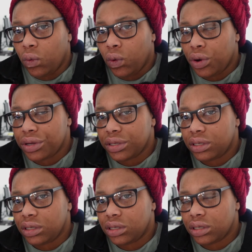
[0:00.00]

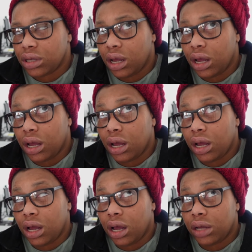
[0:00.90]
was
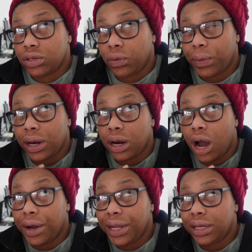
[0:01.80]
when
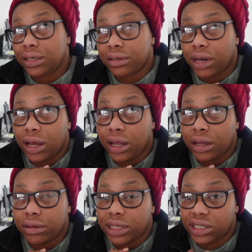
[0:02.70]
I had
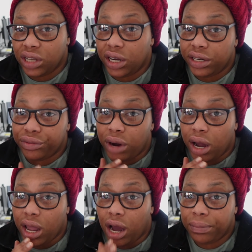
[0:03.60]
decided,
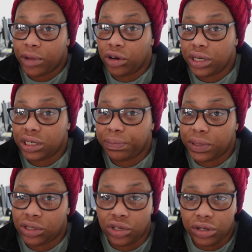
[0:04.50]
right, I'm going to
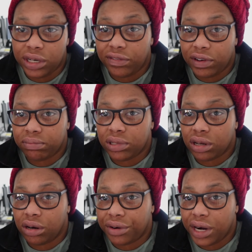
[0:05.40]
pursue DevOps
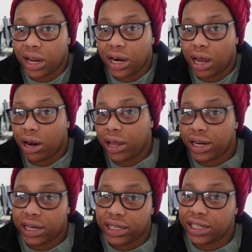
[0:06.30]
career now.
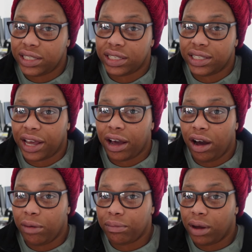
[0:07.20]
Like, this is it.
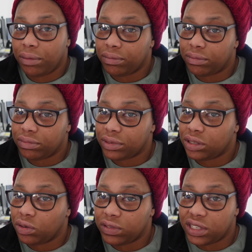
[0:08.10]
I'm sort
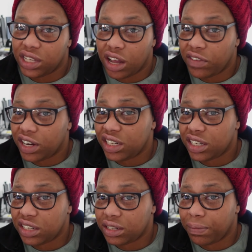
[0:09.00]
of sick of IT
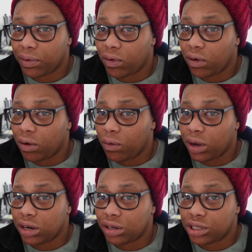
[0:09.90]
support. I
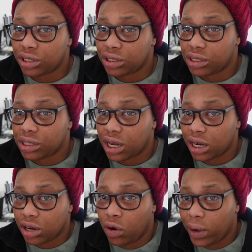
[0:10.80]
want to just
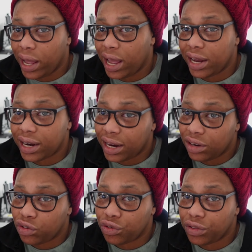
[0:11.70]
go ahead and
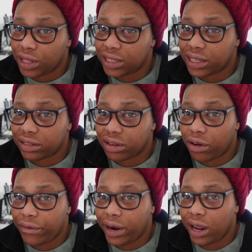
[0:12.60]
do the
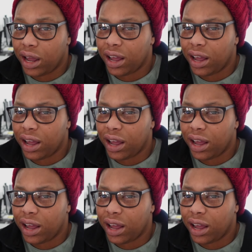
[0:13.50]
career.